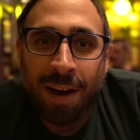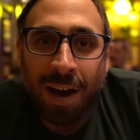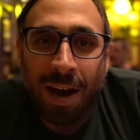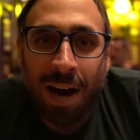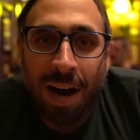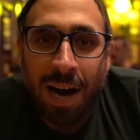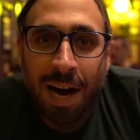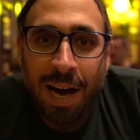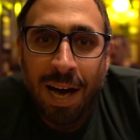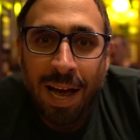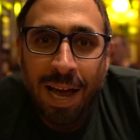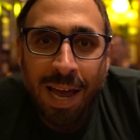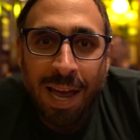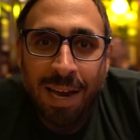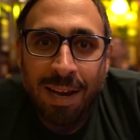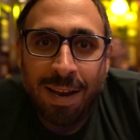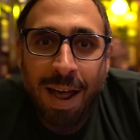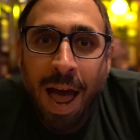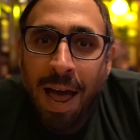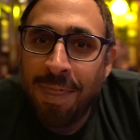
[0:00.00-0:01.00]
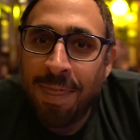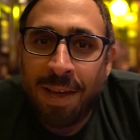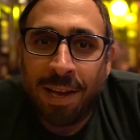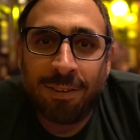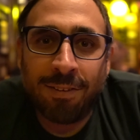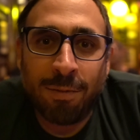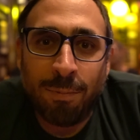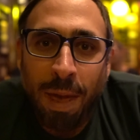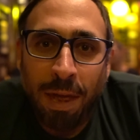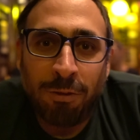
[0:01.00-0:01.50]
Uh, and I think
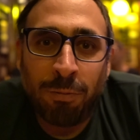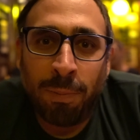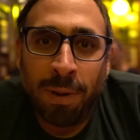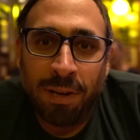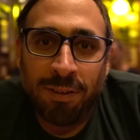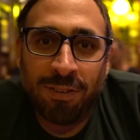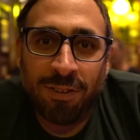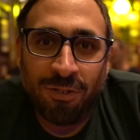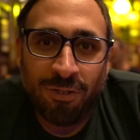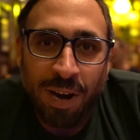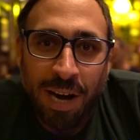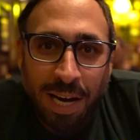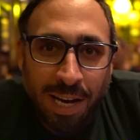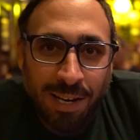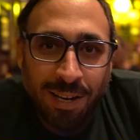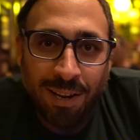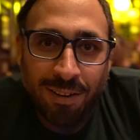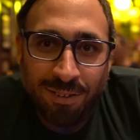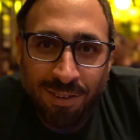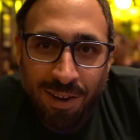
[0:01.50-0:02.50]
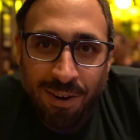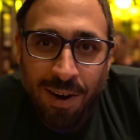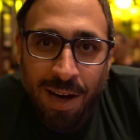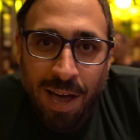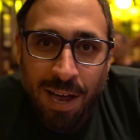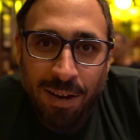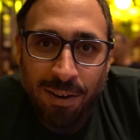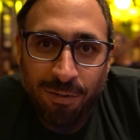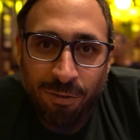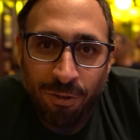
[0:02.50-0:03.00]
it's the best place to drink at
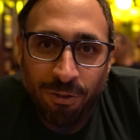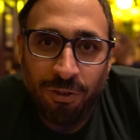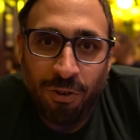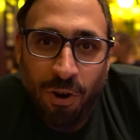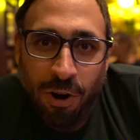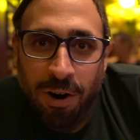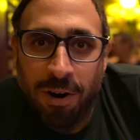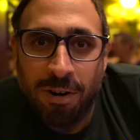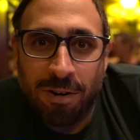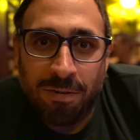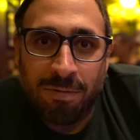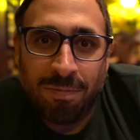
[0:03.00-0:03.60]
Disneyland Resort.